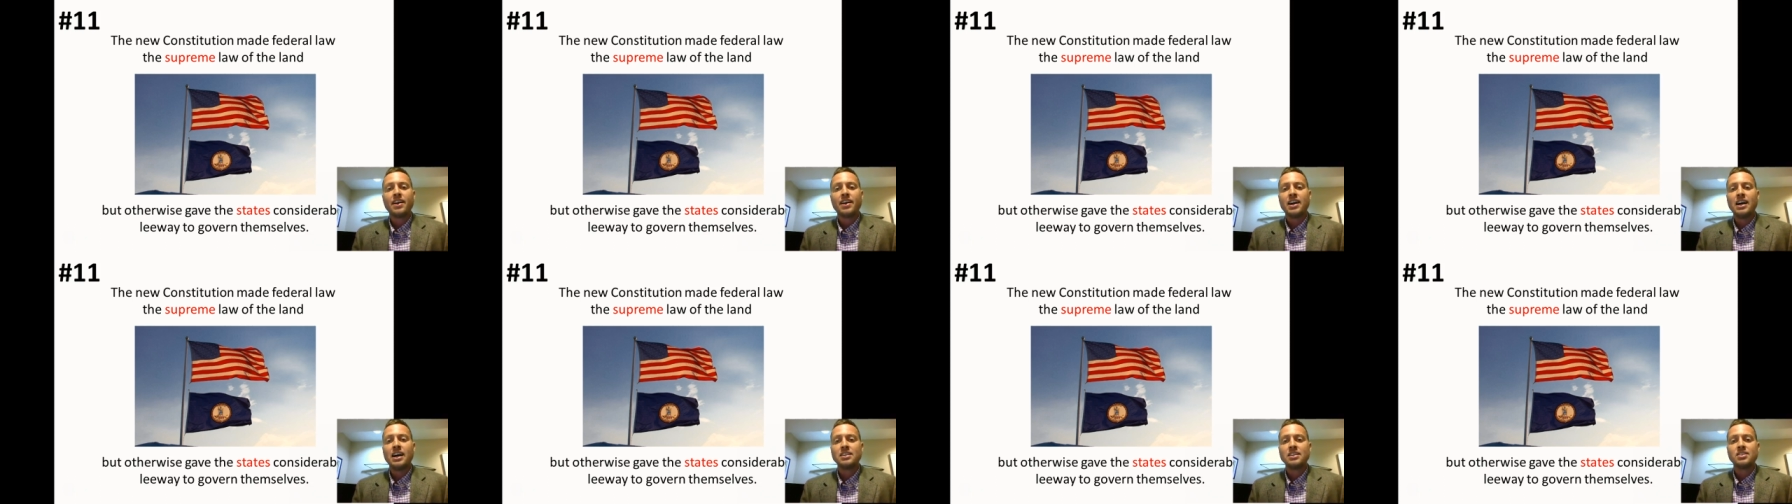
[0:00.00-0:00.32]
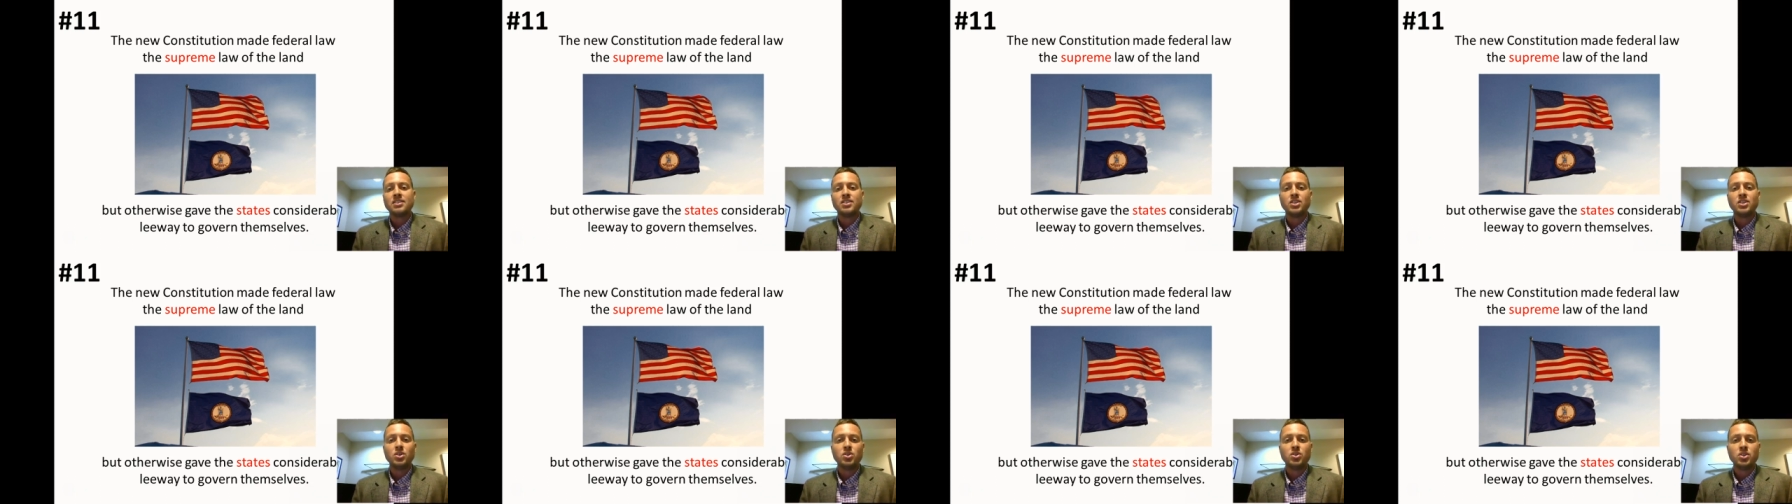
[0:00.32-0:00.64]

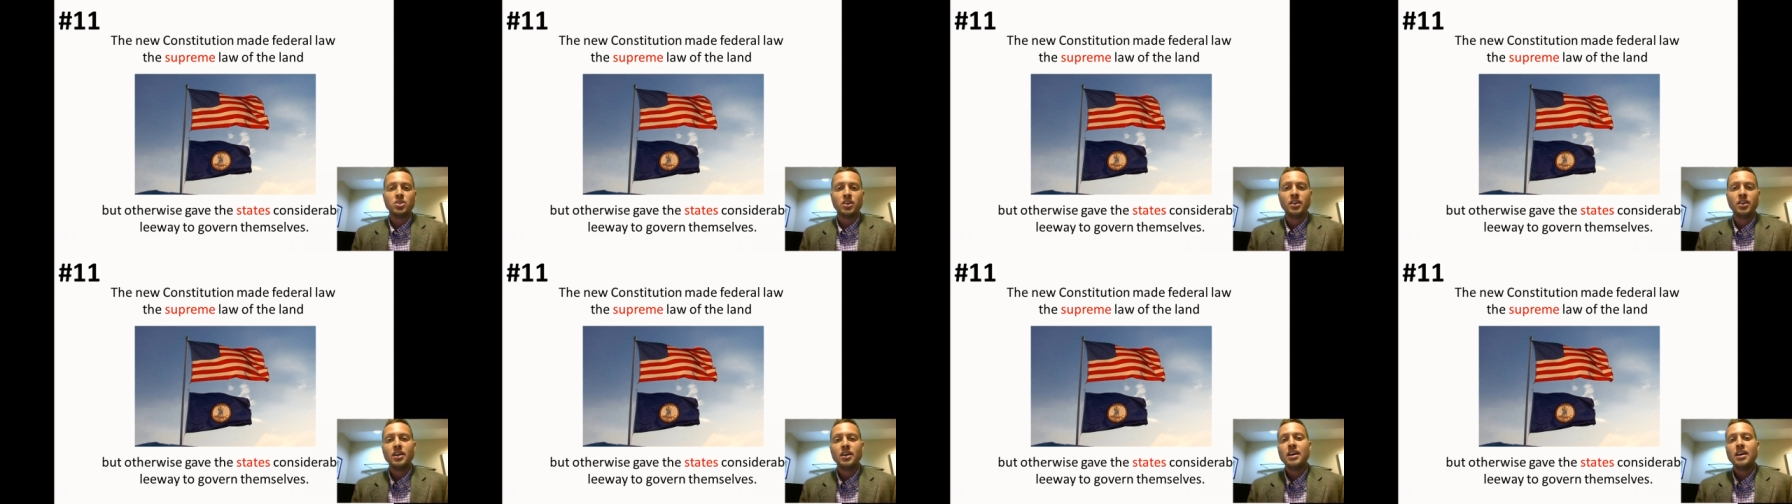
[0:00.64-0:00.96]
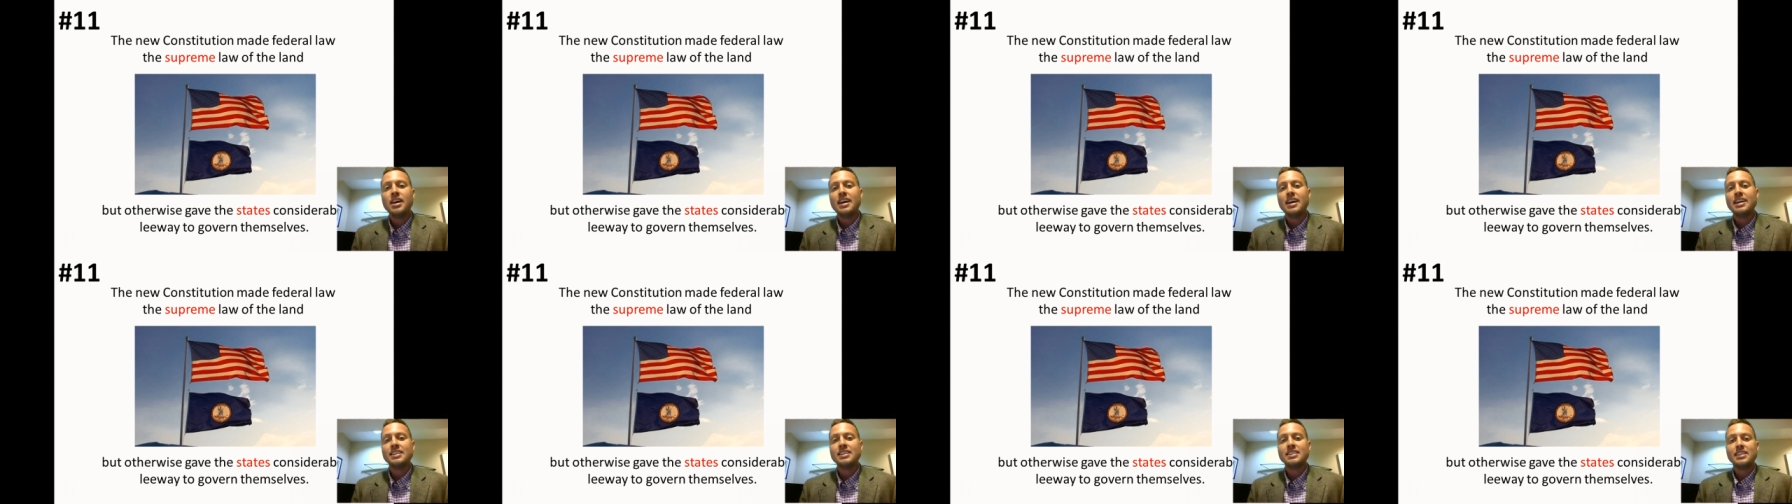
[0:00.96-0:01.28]
Constitution
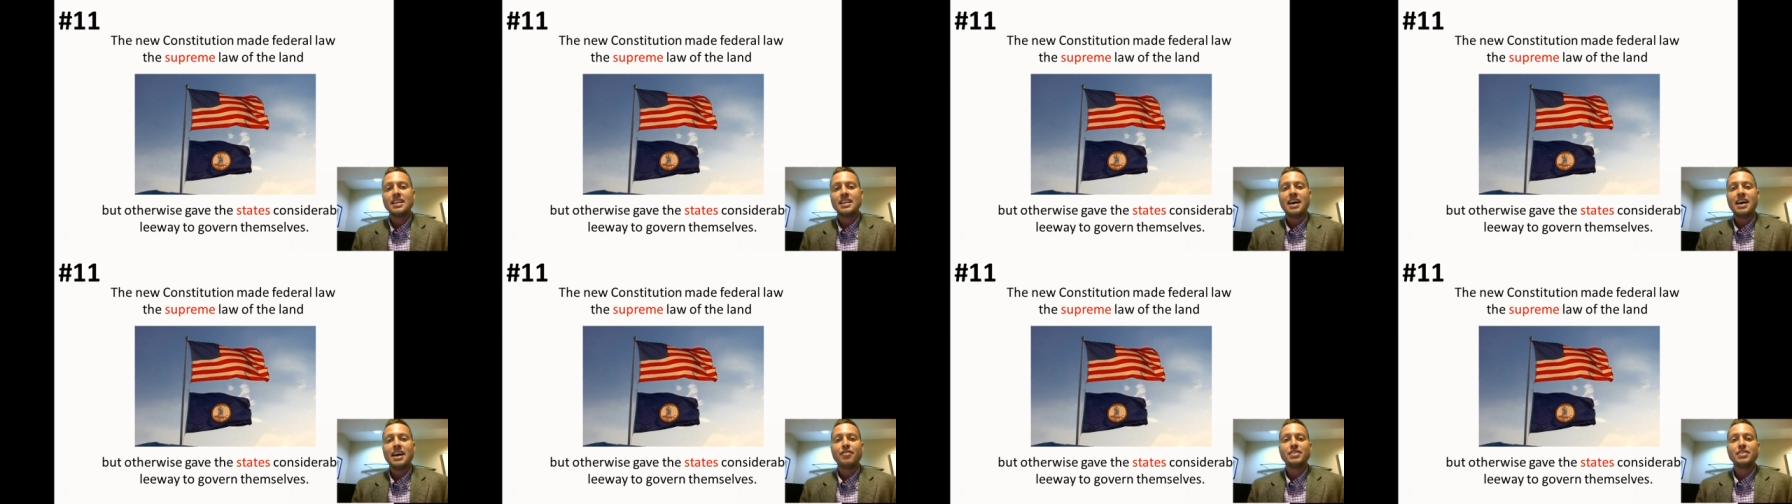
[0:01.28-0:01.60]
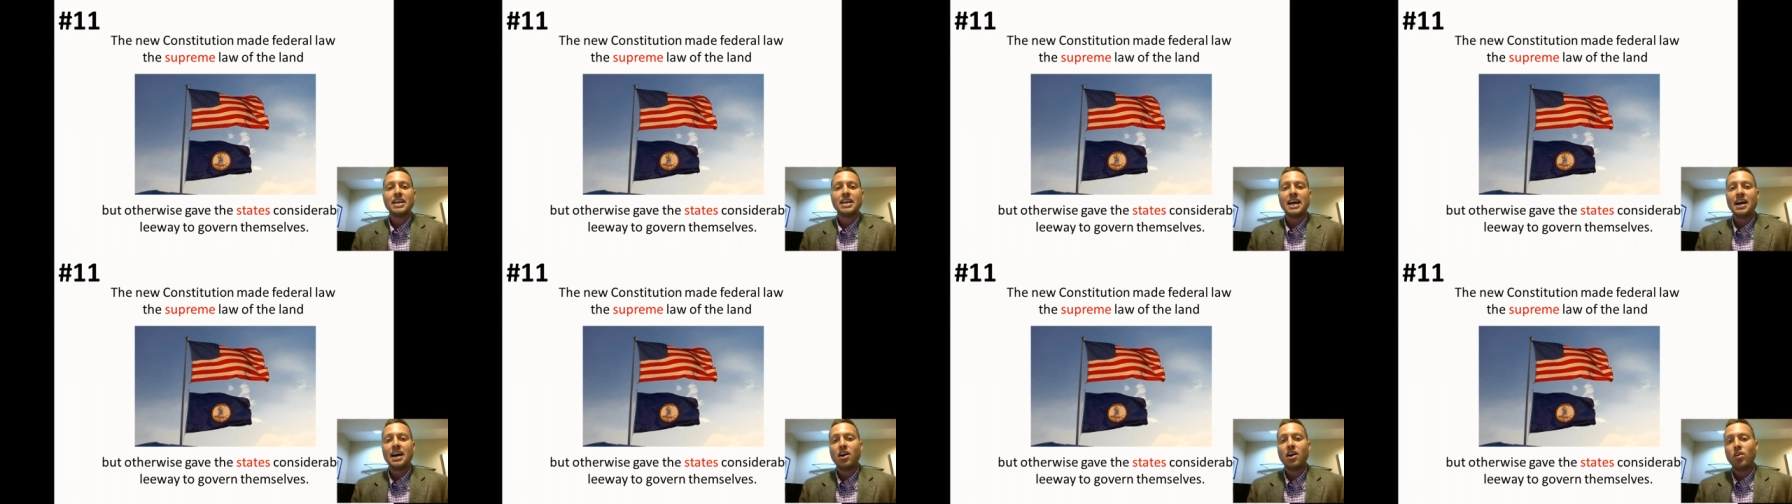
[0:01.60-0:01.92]
is left
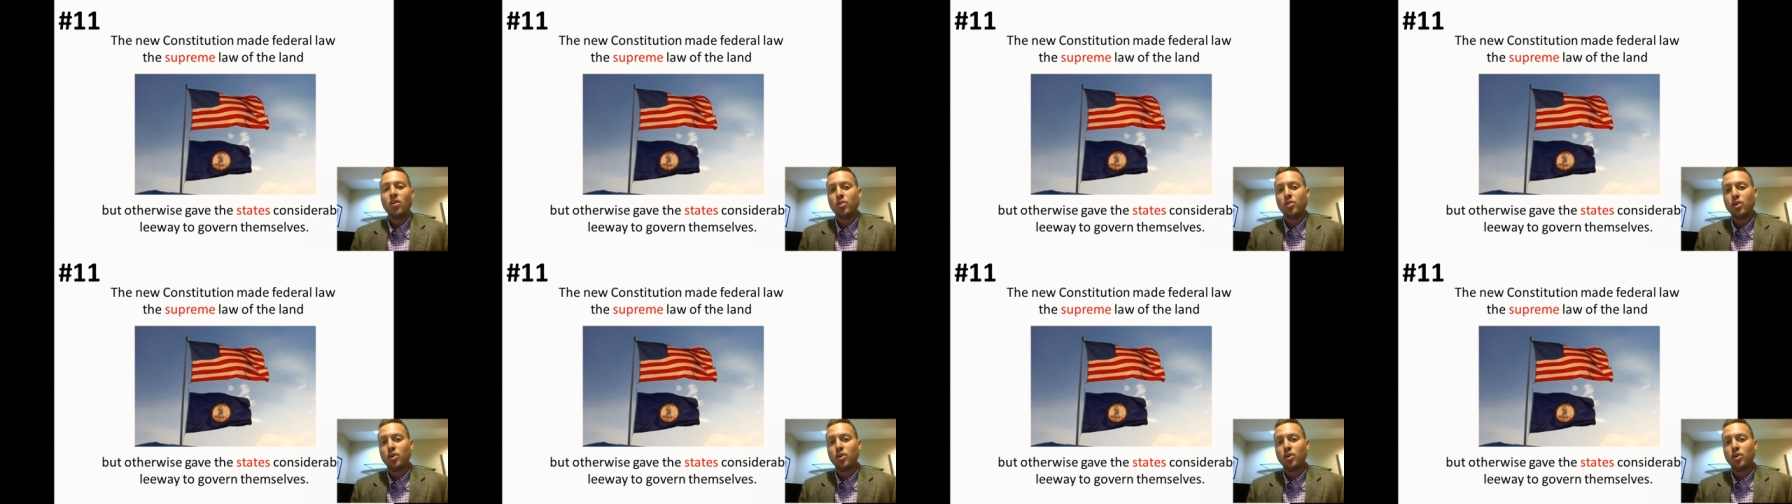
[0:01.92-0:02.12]
out.